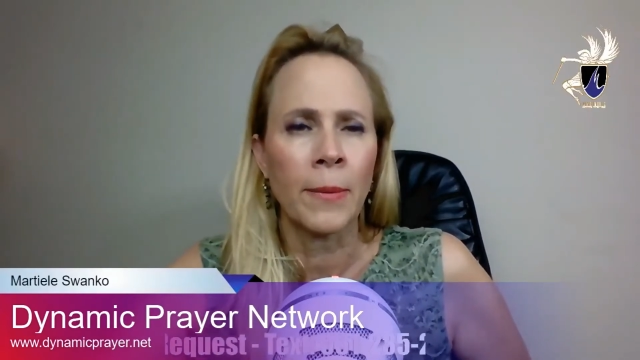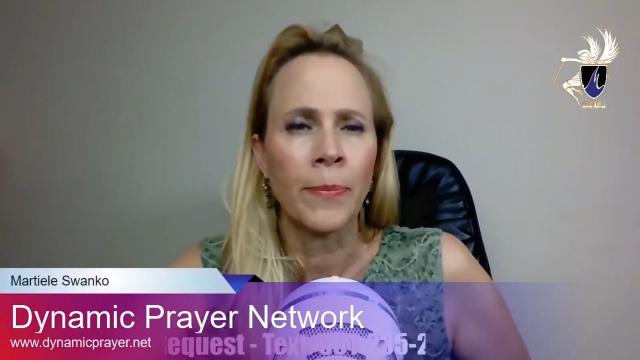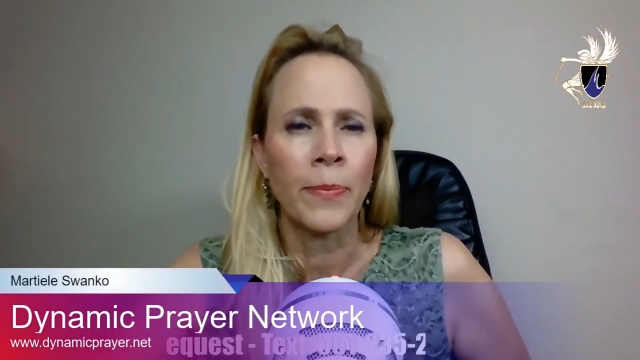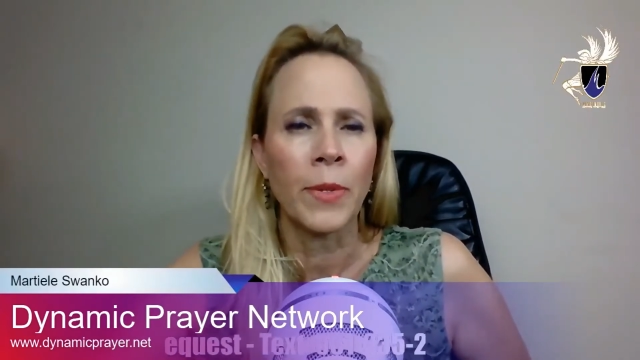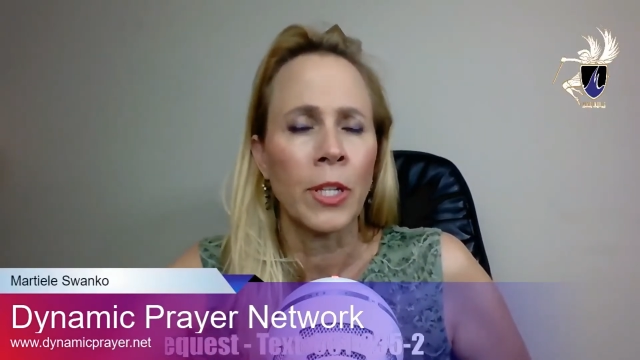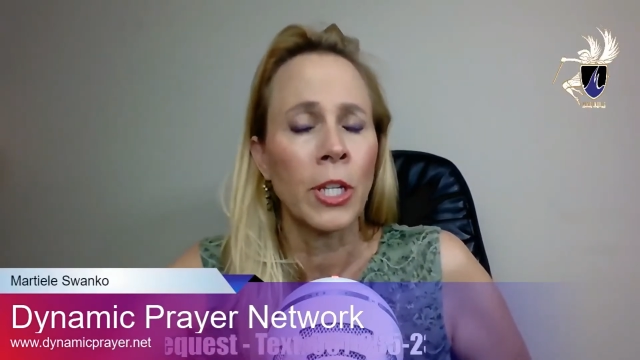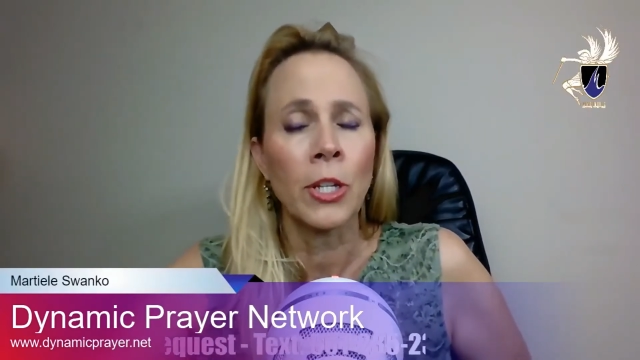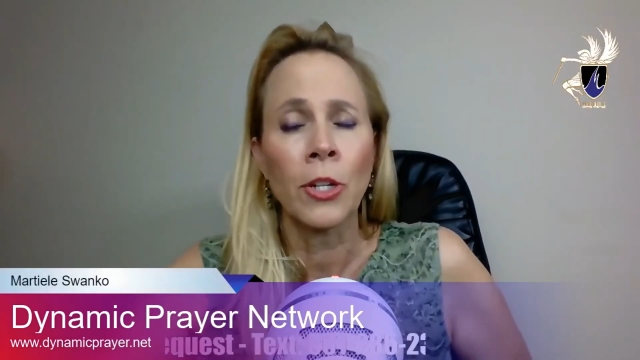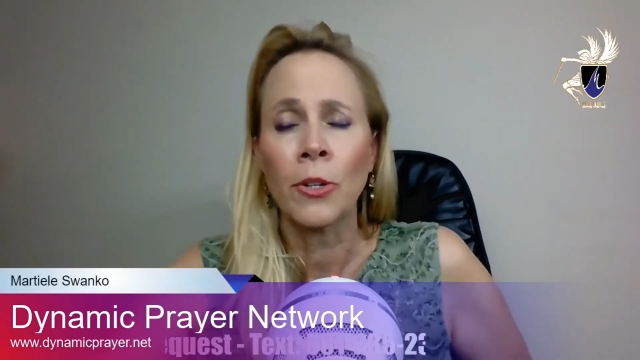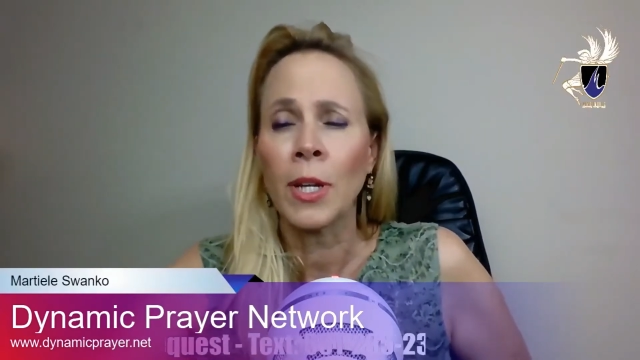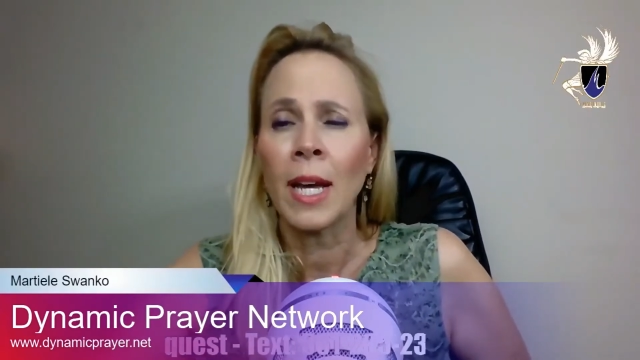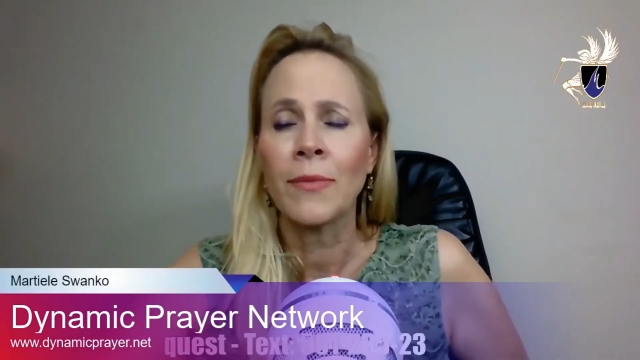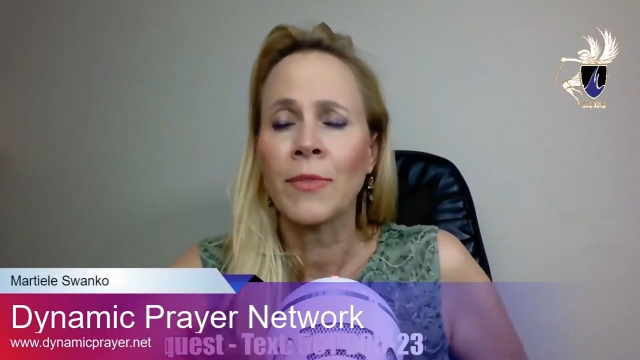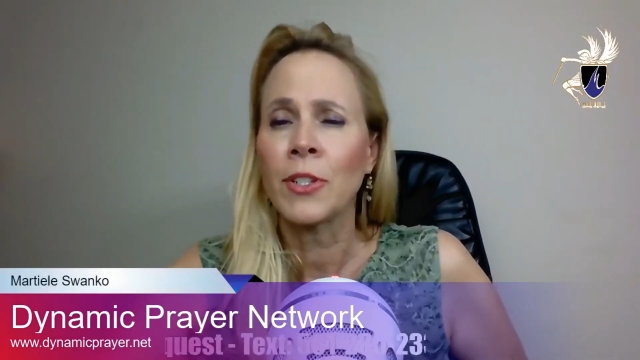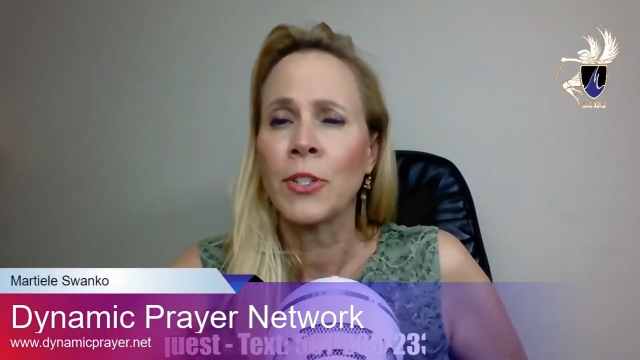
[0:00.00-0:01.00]
You don't have
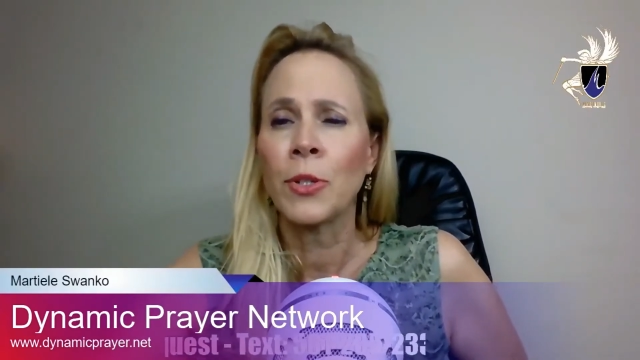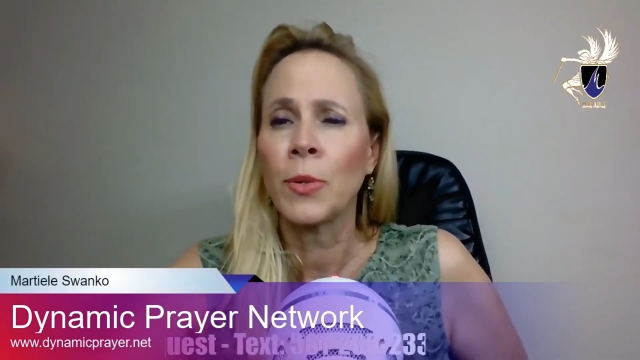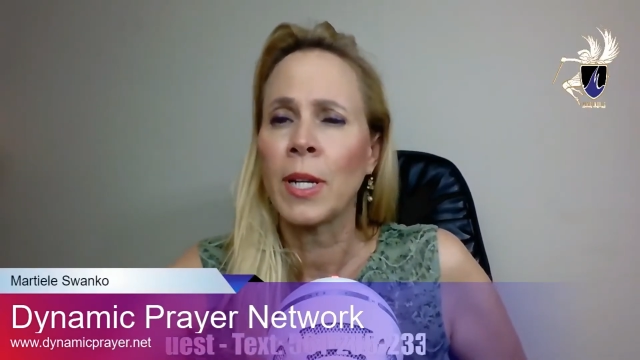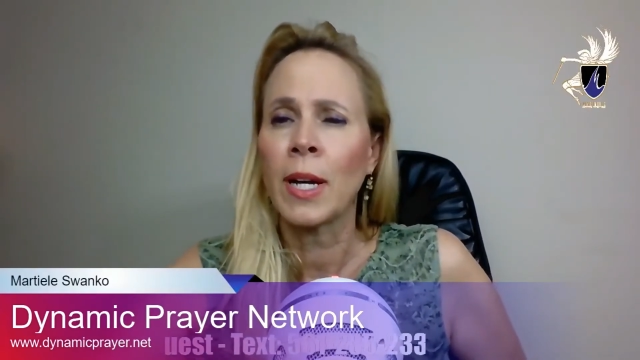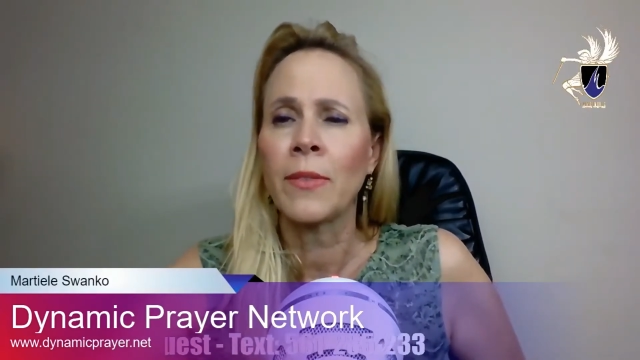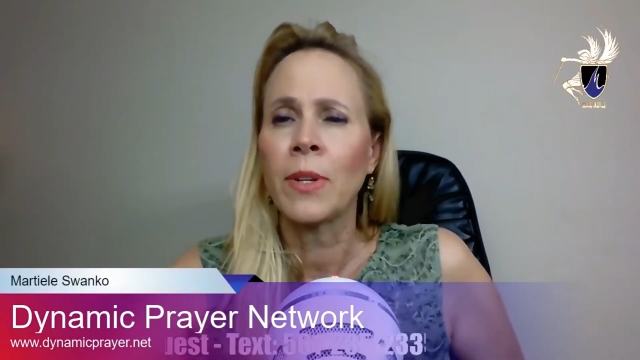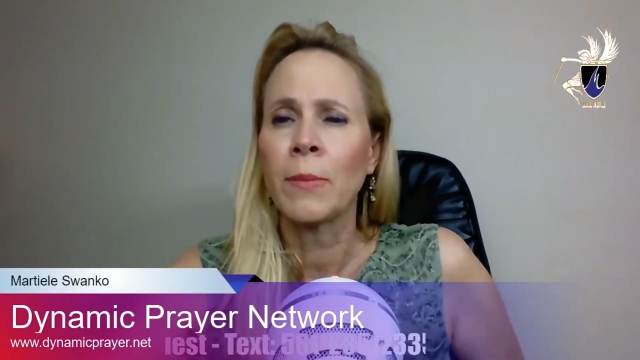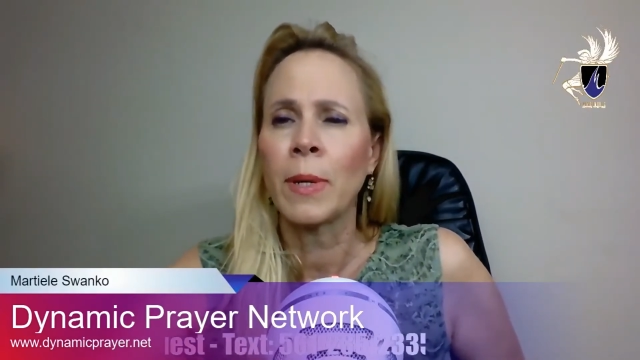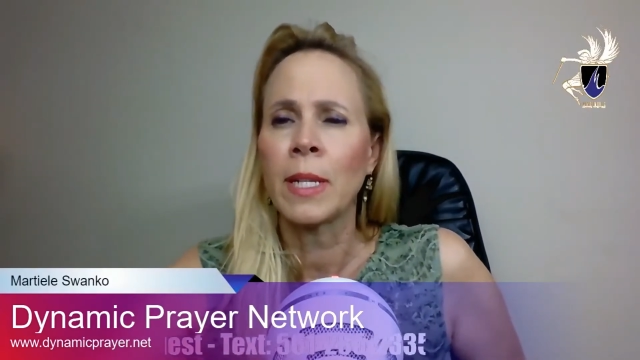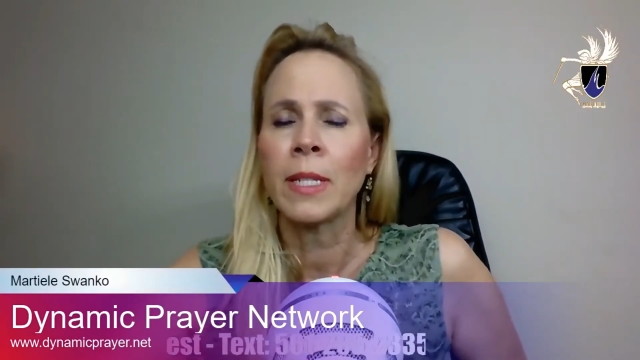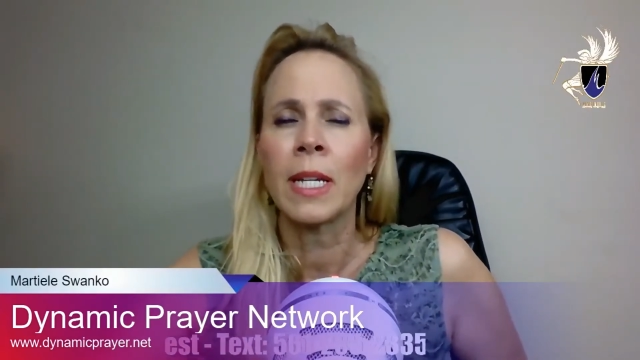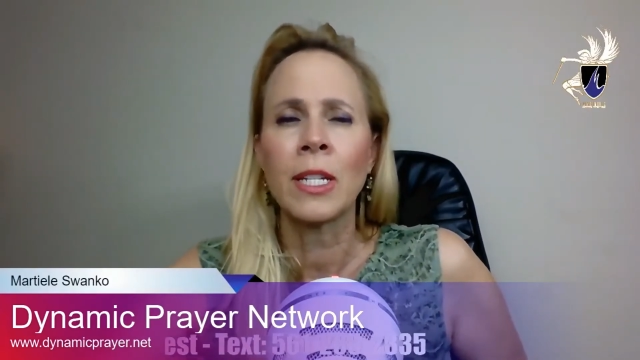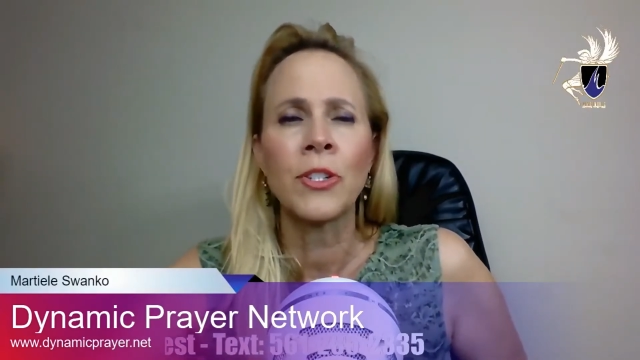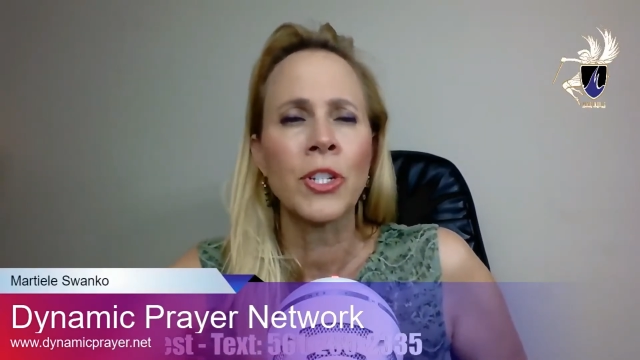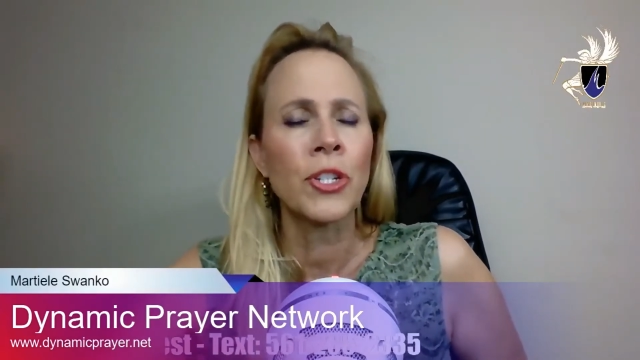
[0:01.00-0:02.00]
to do it every Monday,
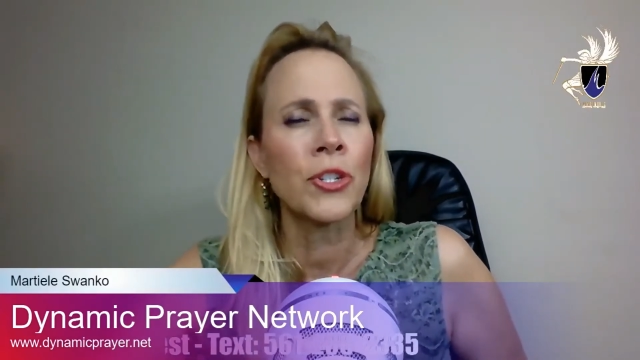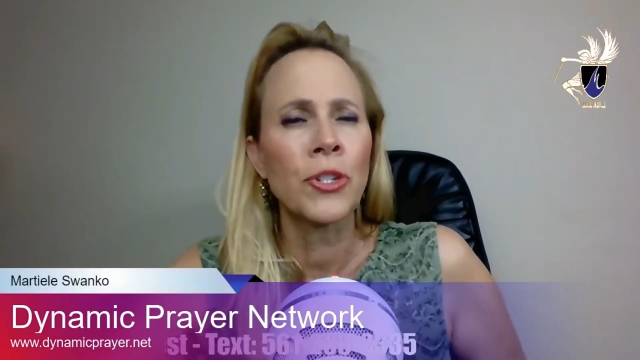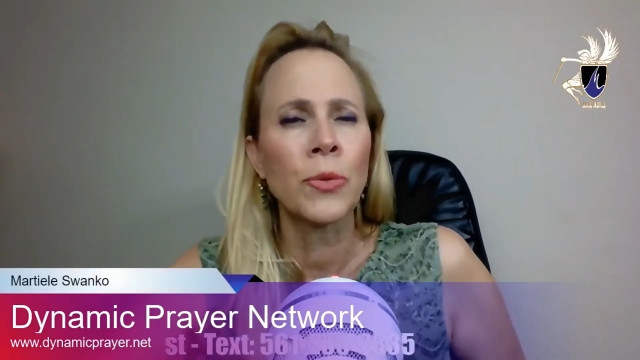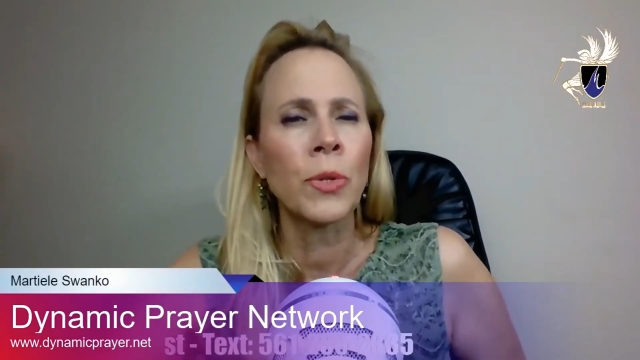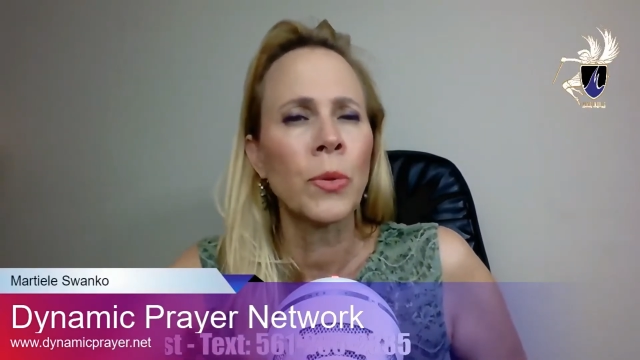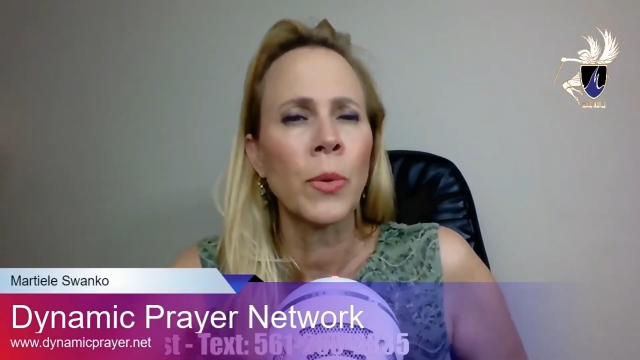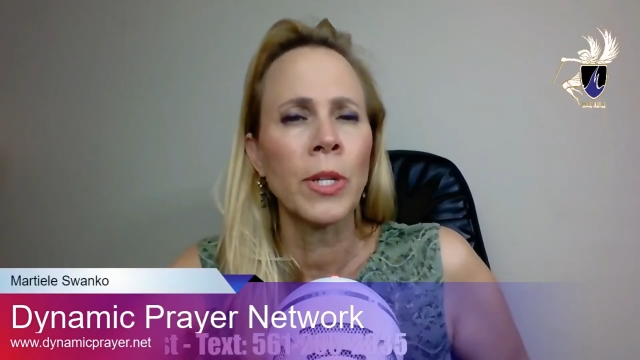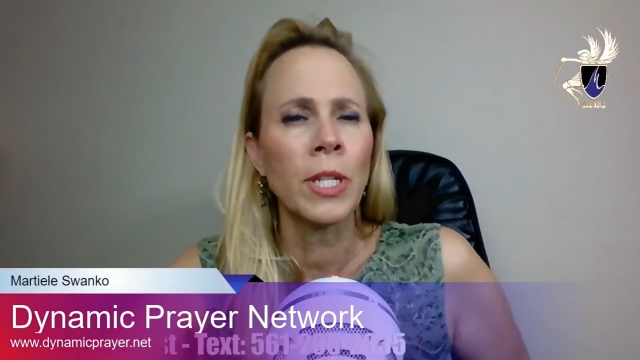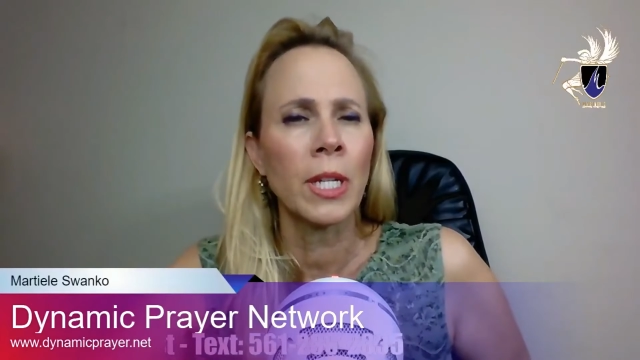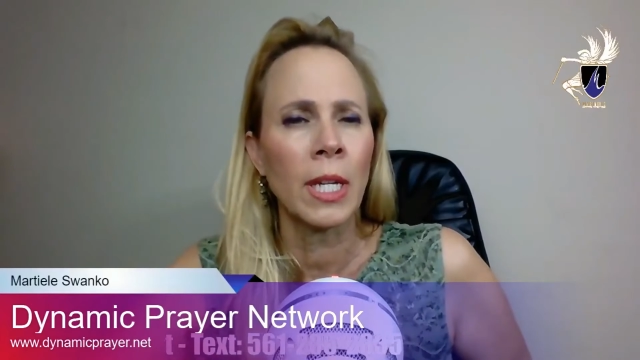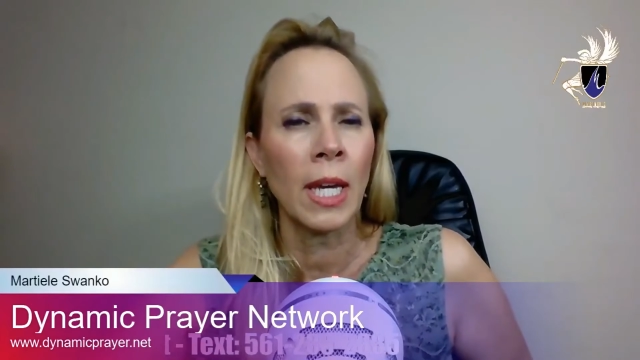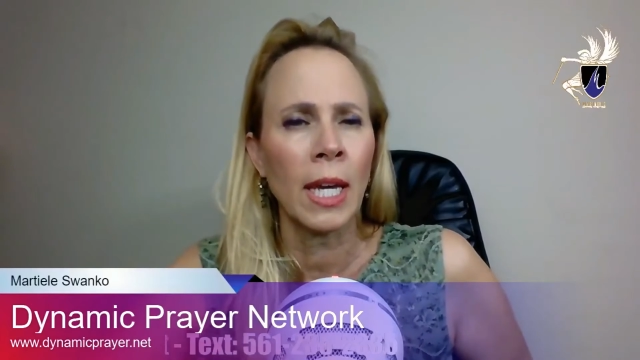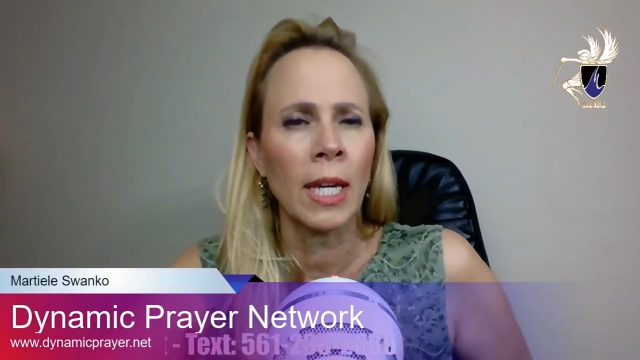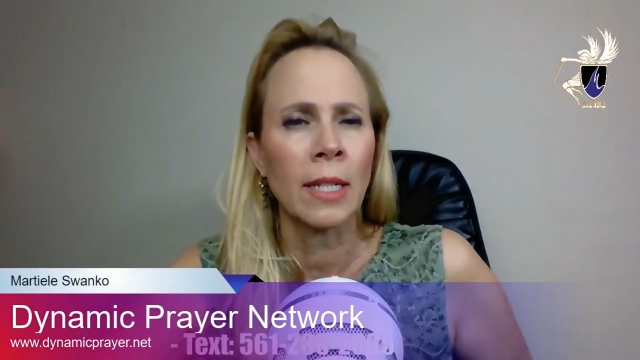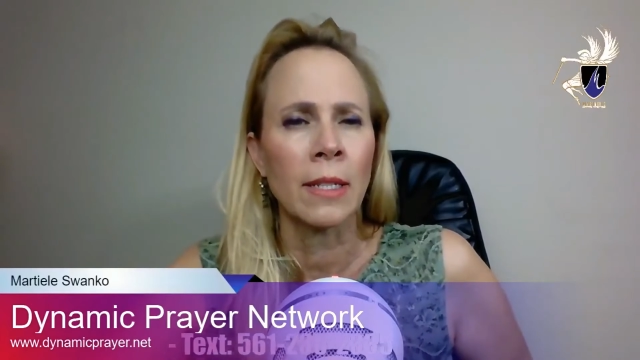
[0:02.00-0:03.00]
just do it when you
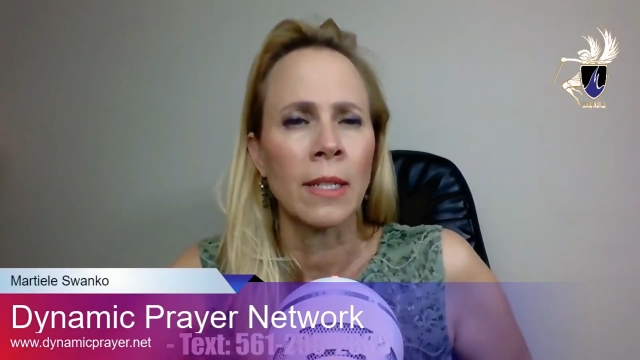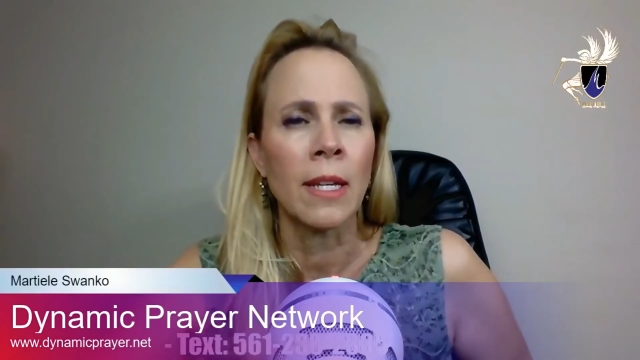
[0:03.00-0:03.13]
can.